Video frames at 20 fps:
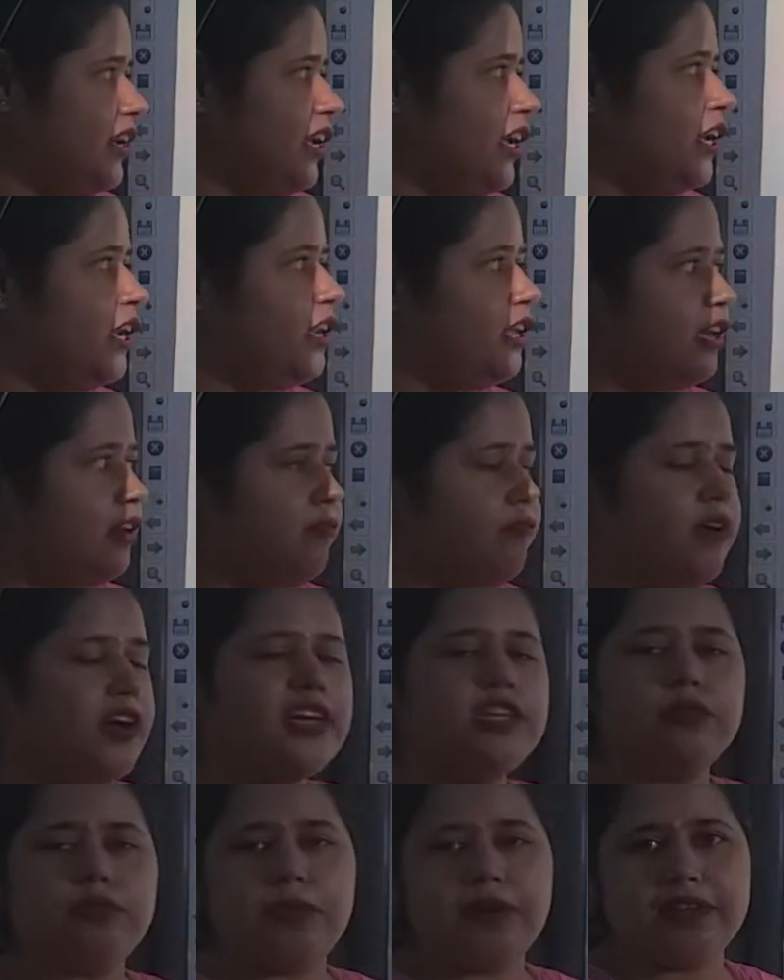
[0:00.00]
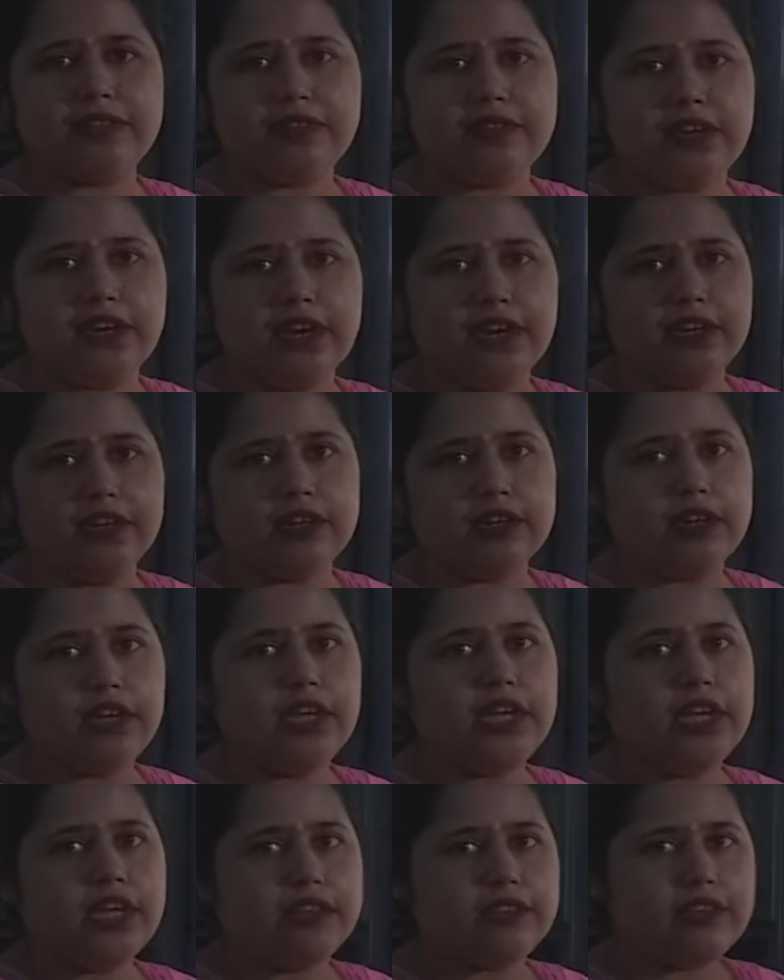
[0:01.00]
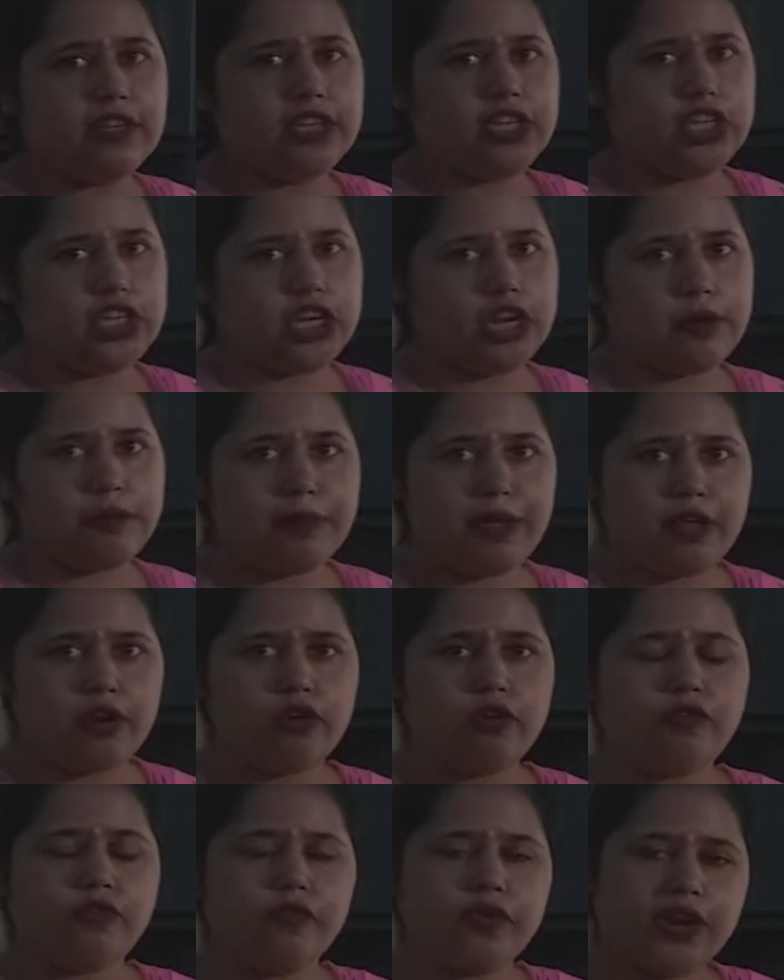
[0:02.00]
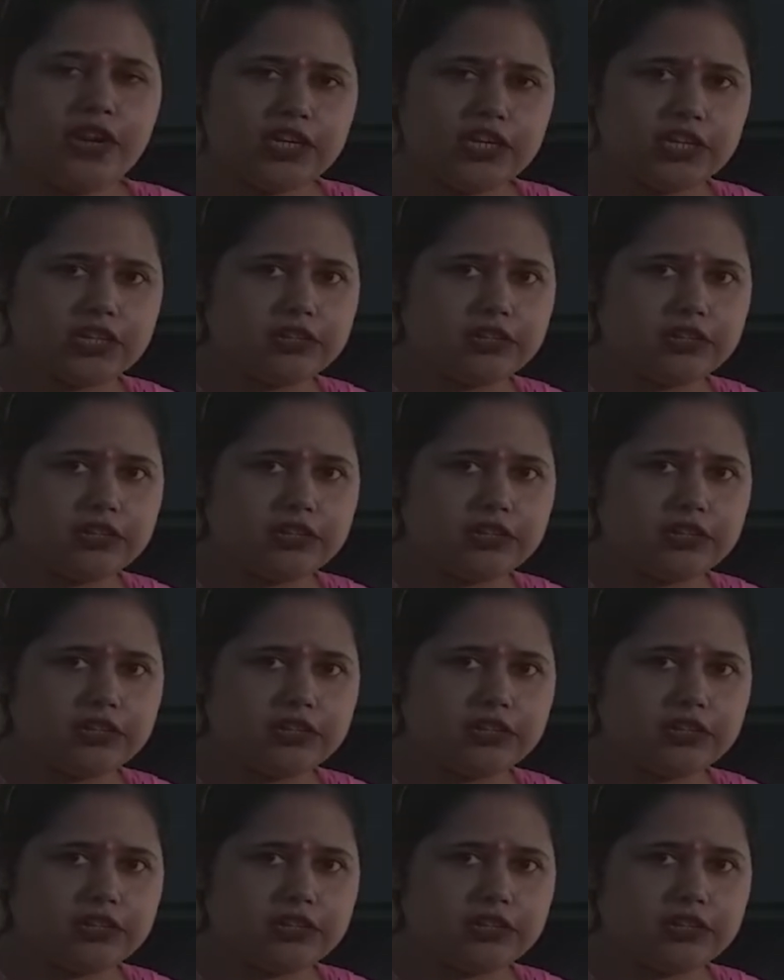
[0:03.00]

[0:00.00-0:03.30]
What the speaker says: Indian Vice President is the chairman of Rajya